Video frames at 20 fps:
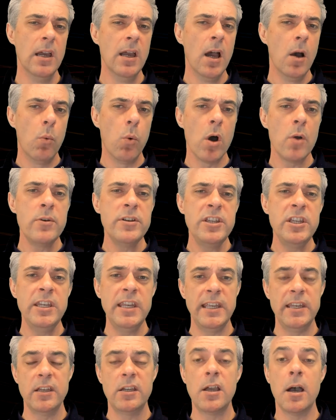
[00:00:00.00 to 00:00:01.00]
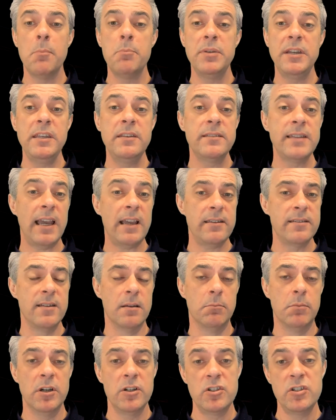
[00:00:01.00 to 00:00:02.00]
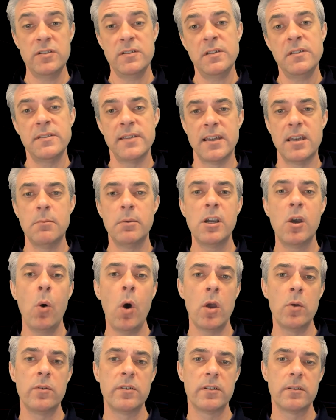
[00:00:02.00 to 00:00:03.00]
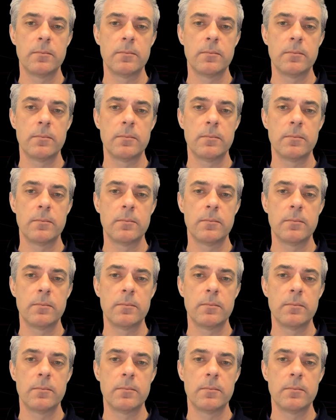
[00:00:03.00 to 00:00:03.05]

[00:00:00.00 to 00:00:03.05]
Why would you need a company's tax number just to send them a quote?